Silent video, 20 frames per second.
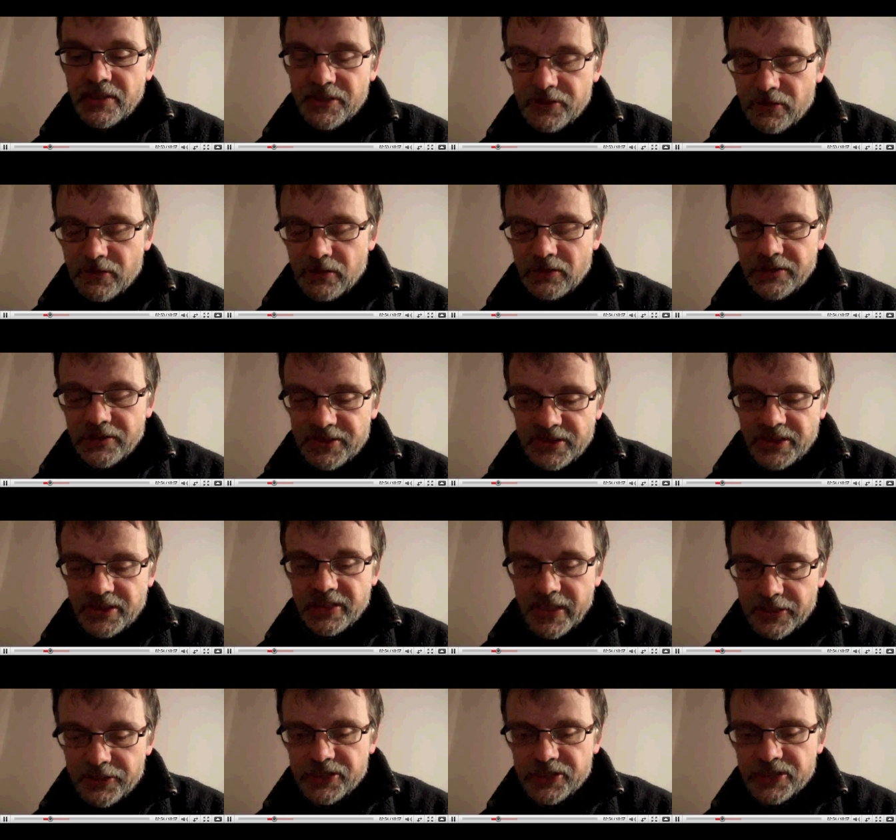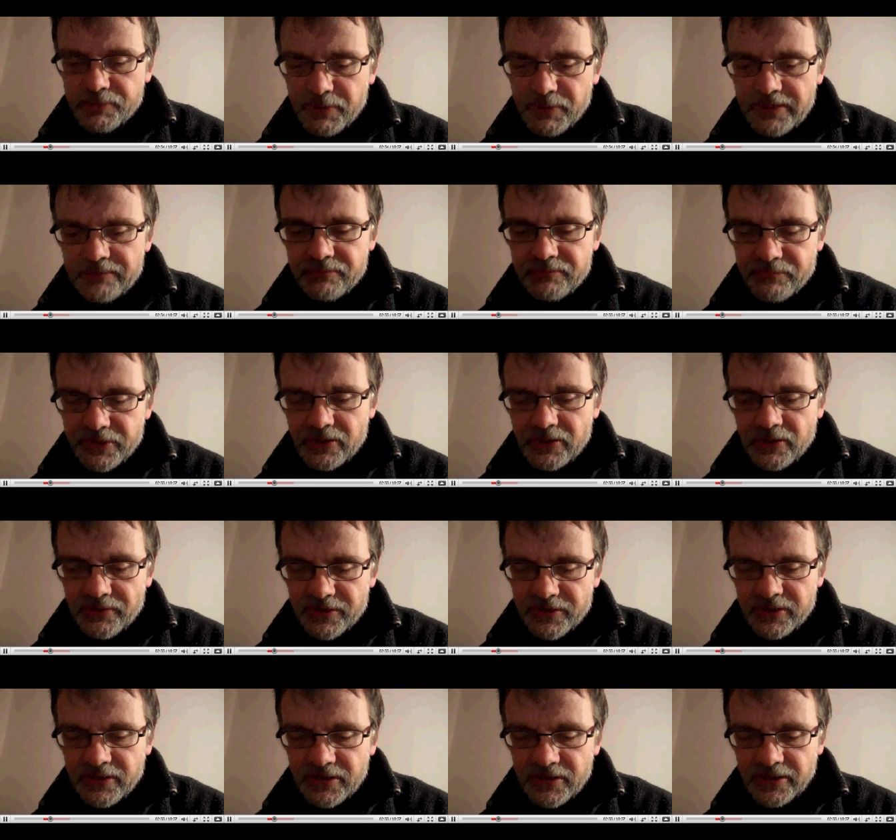It's got all these connections, but even
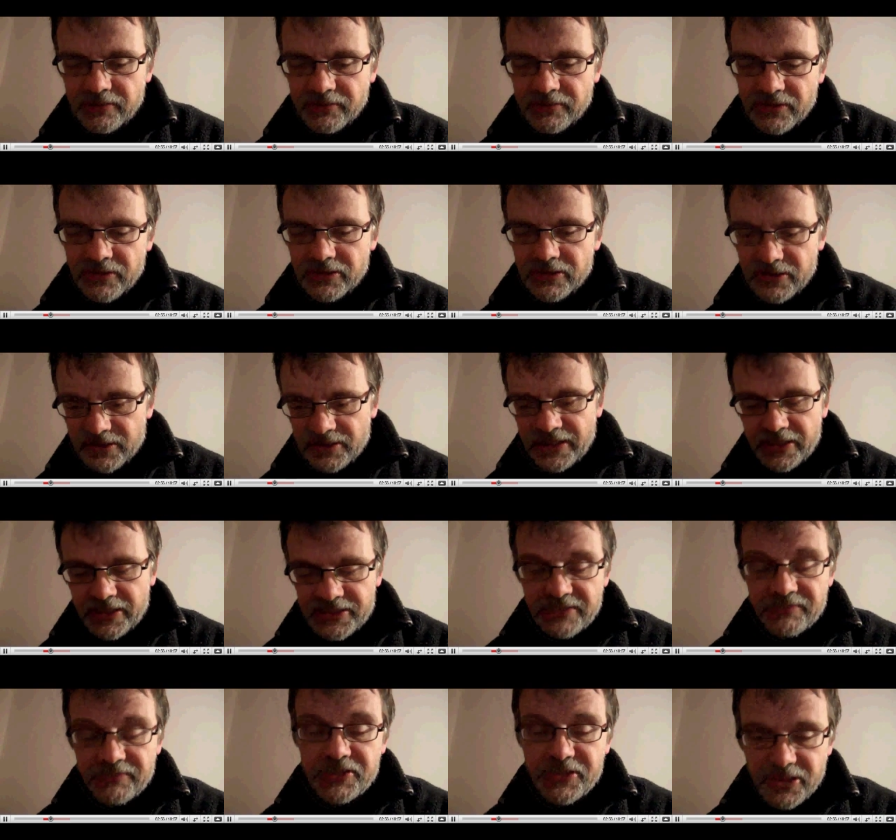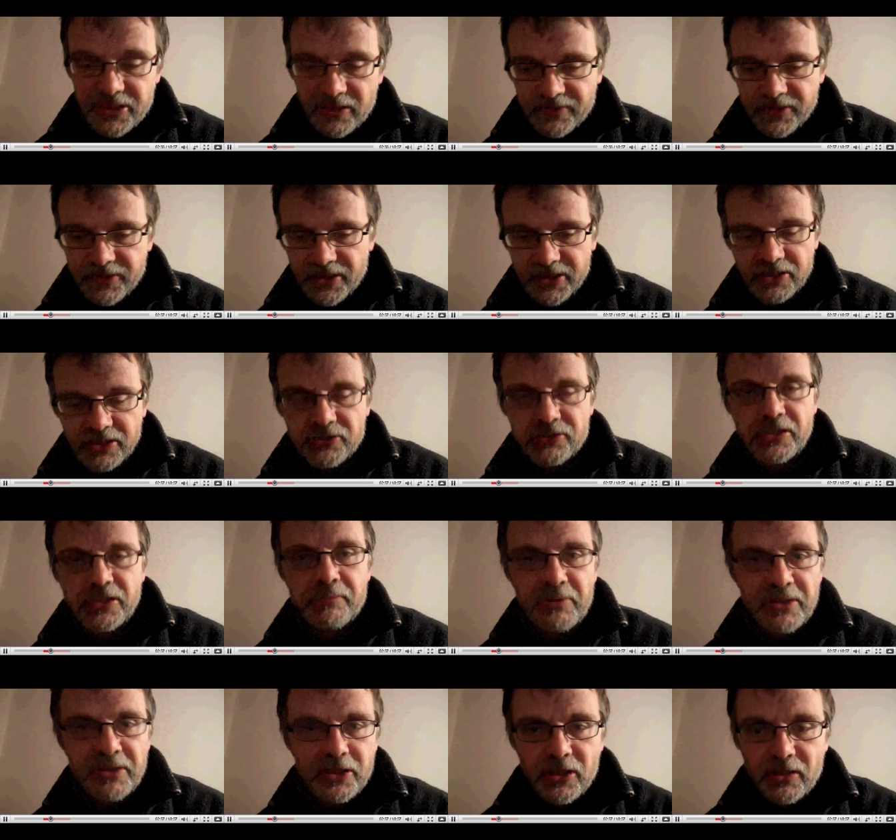beyond the kind of connectivity of it, it's
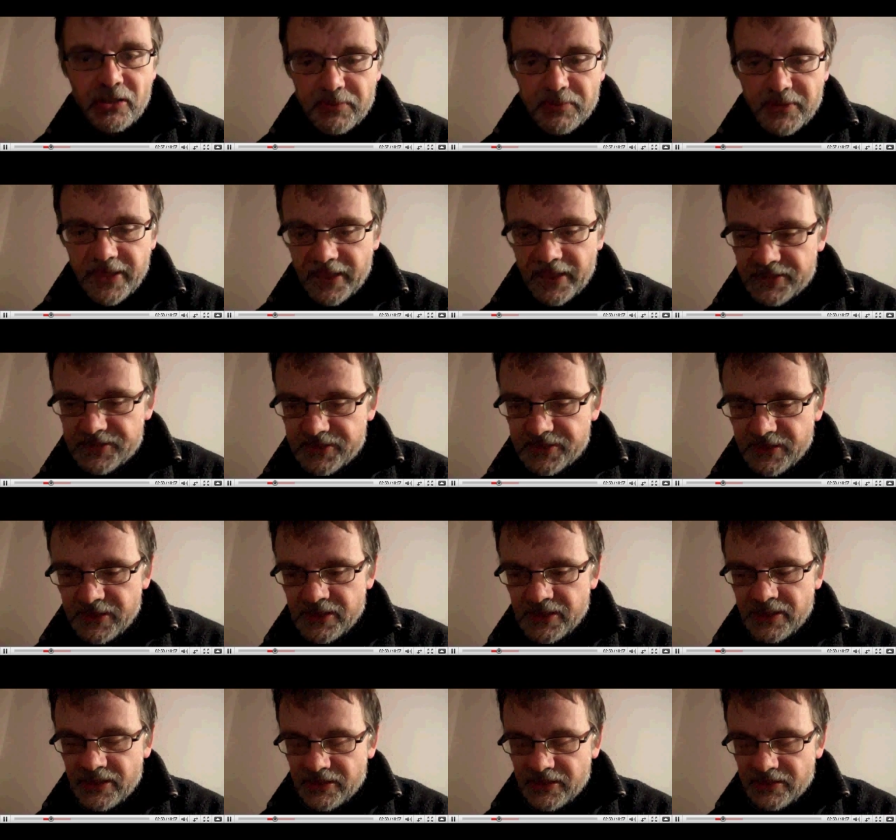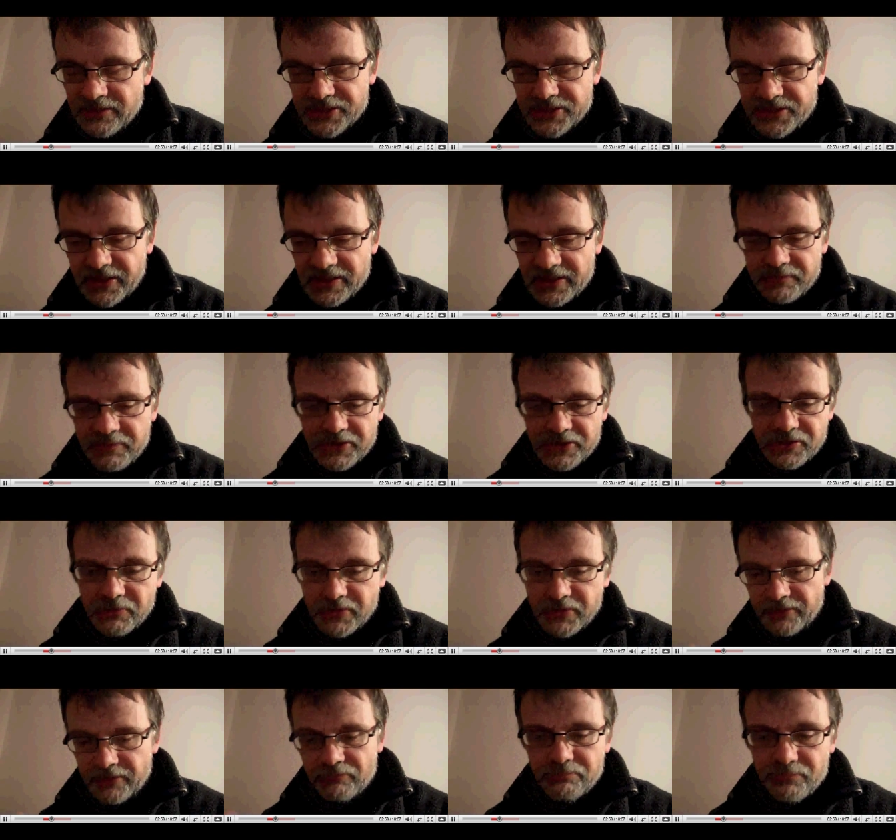incredibly complex. There seems to be
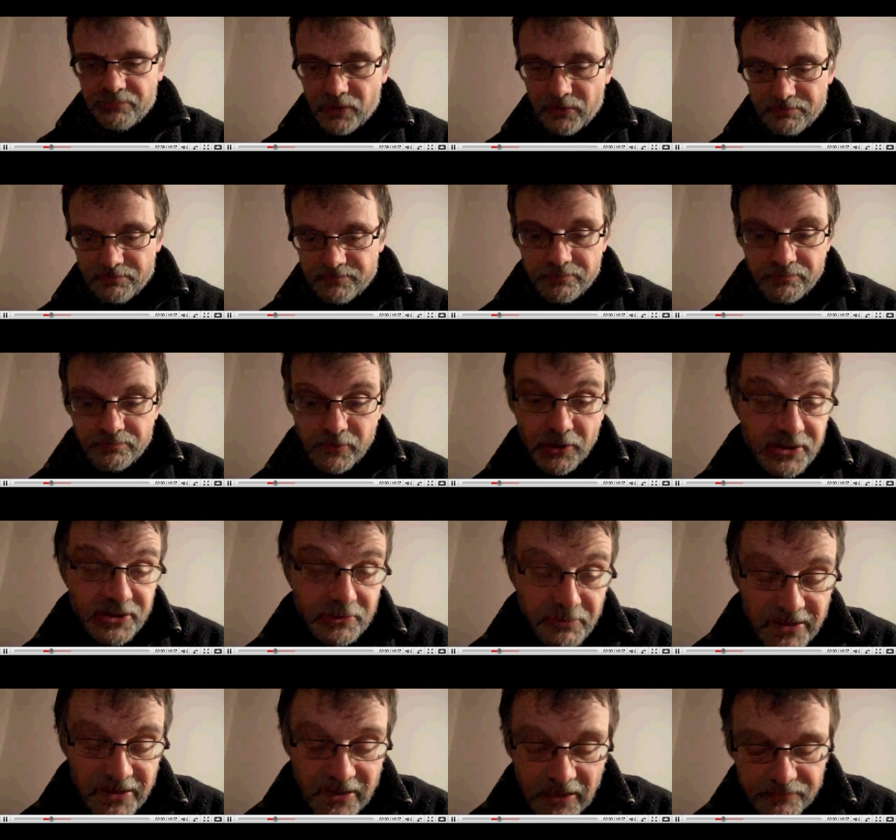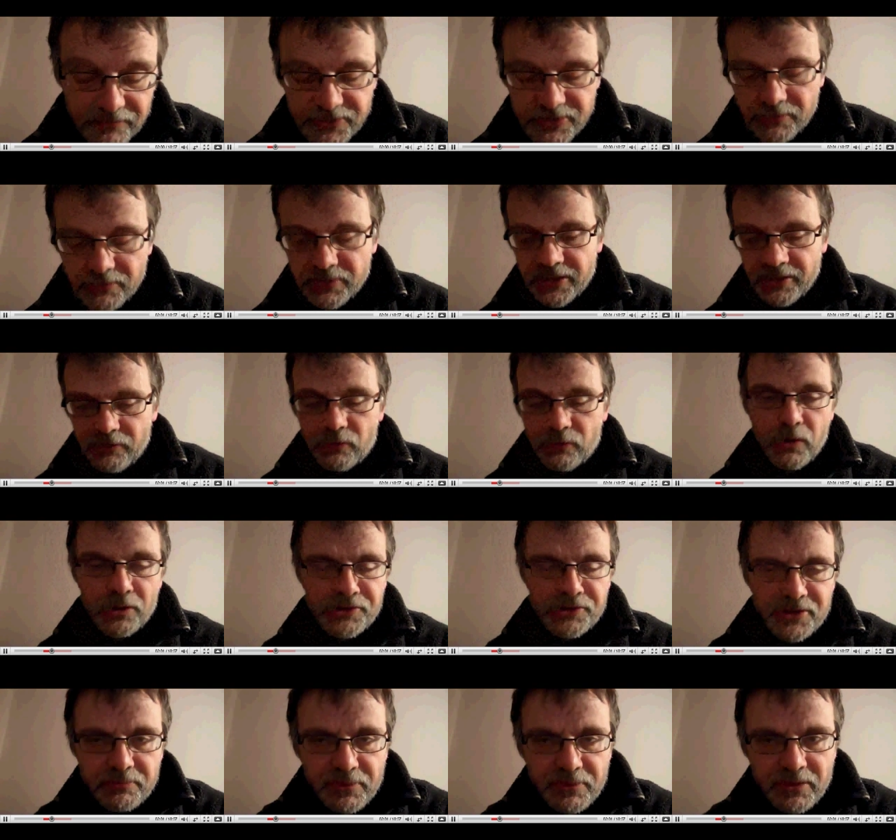some kind of, possibly have some kind of
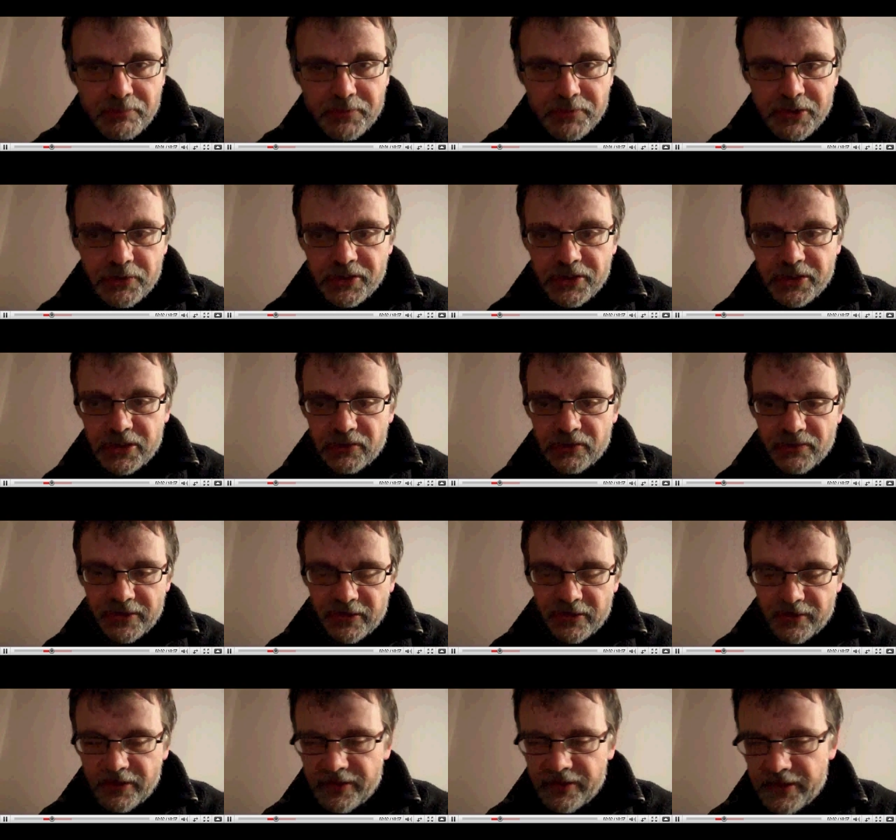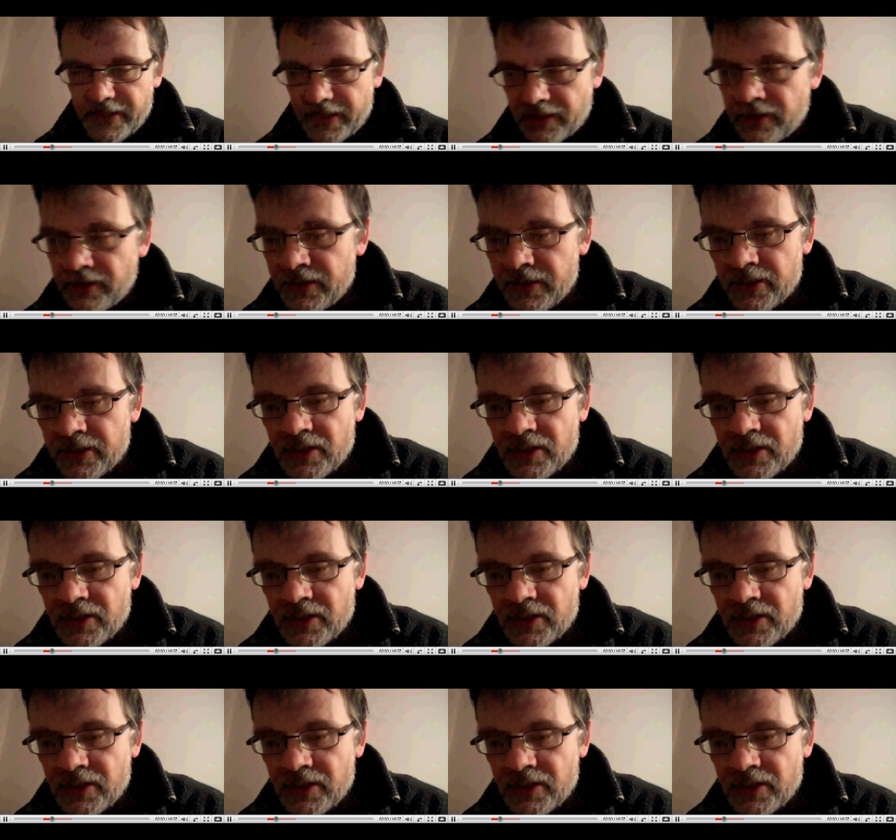quantum computing going on in there.